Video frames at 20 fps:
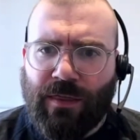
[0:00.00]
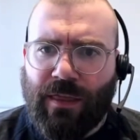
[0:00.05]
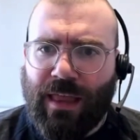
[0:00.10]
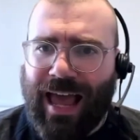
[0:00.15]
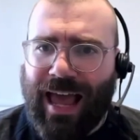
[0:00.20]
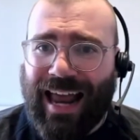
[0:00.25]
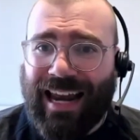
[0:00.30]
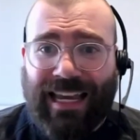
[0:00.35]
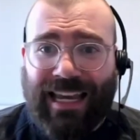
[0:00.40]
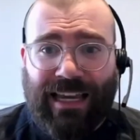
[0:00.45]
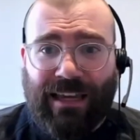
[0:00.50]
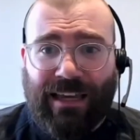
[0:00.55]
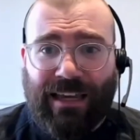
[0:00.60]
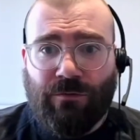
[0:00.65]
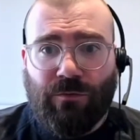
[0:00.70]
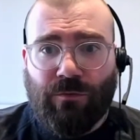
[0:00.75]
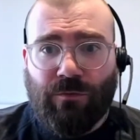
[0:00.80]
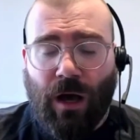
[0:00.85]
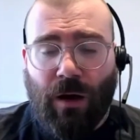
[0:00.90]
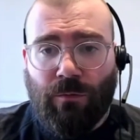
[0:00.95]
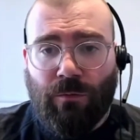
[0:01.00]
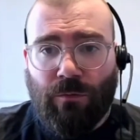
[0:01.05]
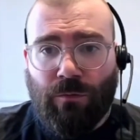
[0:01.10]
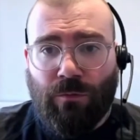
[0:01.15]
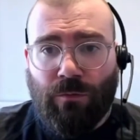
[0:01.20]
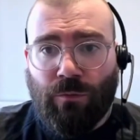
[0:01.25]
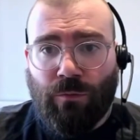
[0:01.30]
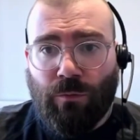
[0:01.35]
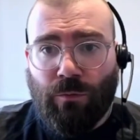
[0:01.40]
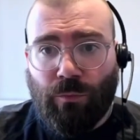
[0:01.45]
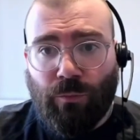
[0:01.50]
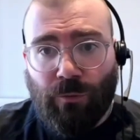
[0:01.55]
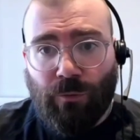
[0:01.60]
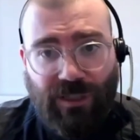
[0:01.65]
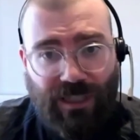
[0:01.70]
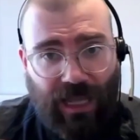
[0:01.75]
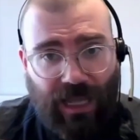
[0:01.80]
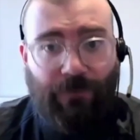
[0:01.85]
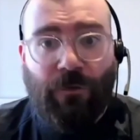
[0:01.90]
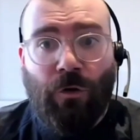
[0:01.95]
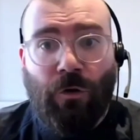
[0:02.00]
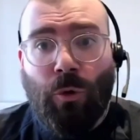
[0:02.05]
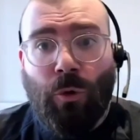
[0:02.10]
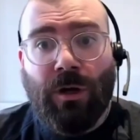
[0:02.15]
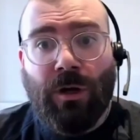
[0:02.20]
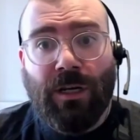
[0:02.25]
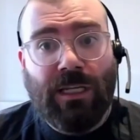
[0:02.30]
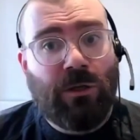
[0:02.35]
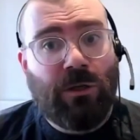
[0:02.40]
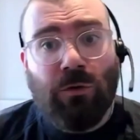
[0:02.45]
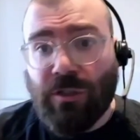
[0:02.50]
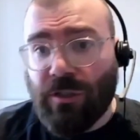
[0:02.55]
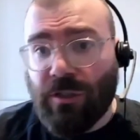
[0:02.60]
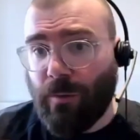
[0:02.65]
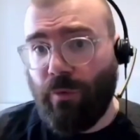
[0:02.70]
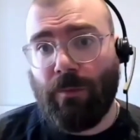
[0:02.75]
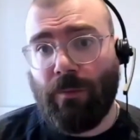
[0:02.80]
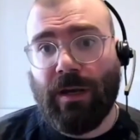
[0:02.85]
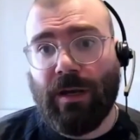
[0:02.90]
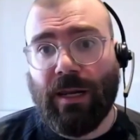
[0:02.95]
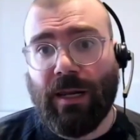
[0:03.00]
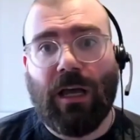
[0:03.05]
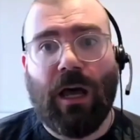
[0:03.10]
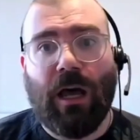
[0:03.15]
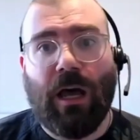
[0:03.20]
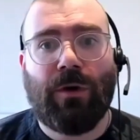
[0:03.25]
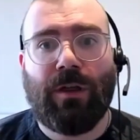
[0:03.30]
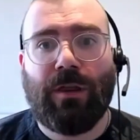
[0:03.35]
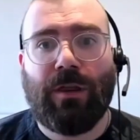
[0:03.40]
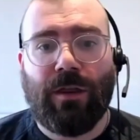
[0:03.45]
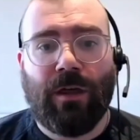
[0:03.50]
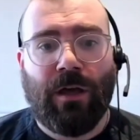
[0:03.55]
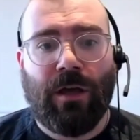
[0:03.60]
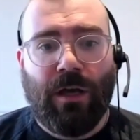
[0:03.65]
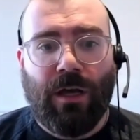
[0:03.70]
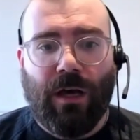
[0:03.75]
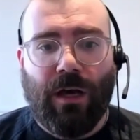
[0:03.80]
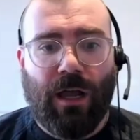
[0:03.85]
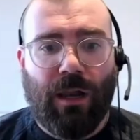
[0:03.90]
any step forward is also probably going to come with a